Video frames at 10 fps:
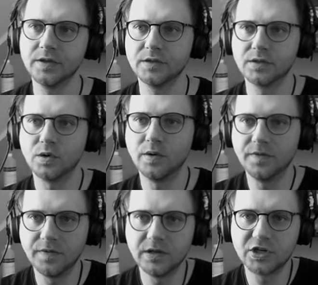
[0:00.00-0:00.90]
So
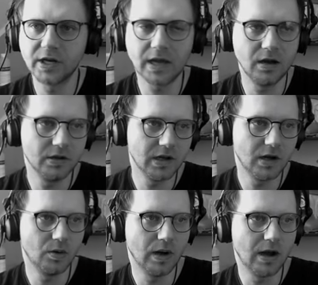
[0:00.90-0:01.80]
if we check out
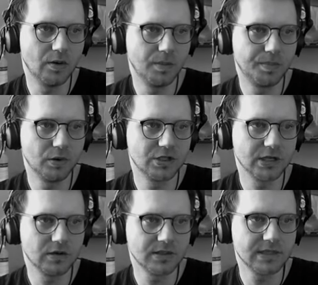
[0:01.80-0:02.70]
how our
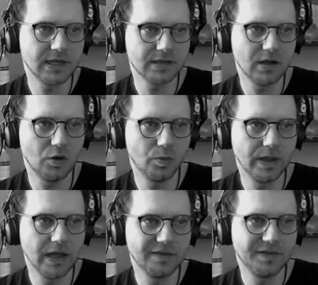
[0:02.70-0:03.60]
project looks like now, we
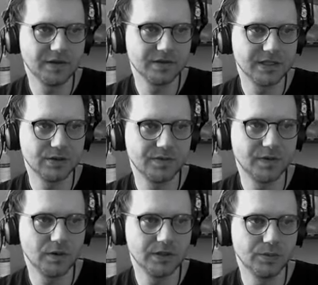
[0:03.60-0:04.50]
have here the 0
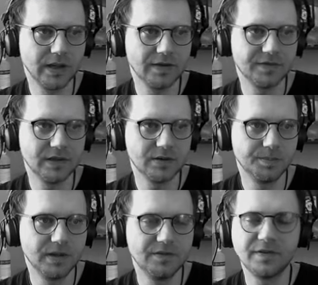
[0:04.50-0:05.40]
folder, we have here the
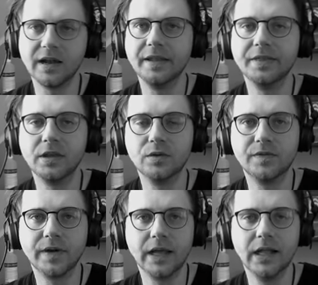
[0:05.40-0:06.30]
P file and the U
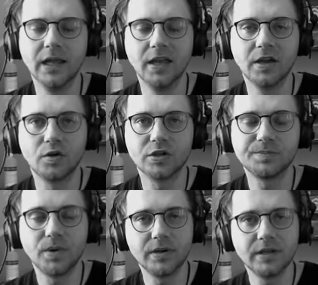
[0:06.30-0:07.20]
file.
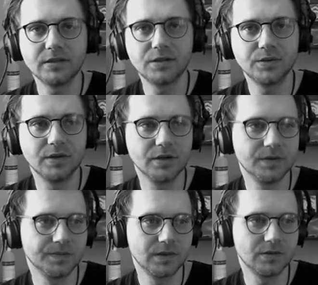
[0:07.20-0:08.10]
Corresponding to
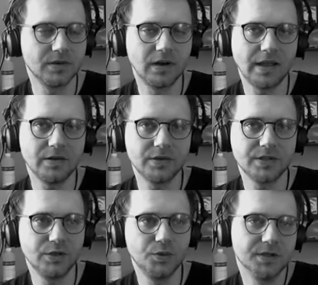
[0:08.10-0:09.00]
the
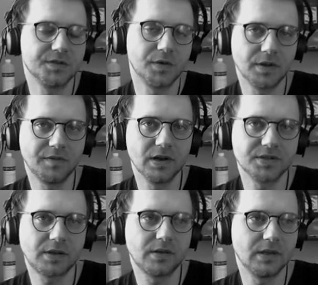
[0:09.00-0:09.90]
letters, U is for the
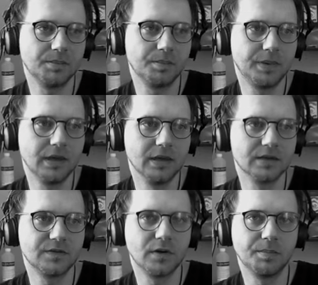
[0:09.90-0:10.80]
velocity, P
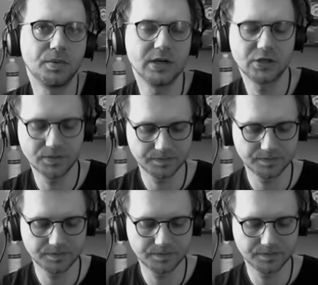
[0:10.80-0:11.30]
is for the pressure.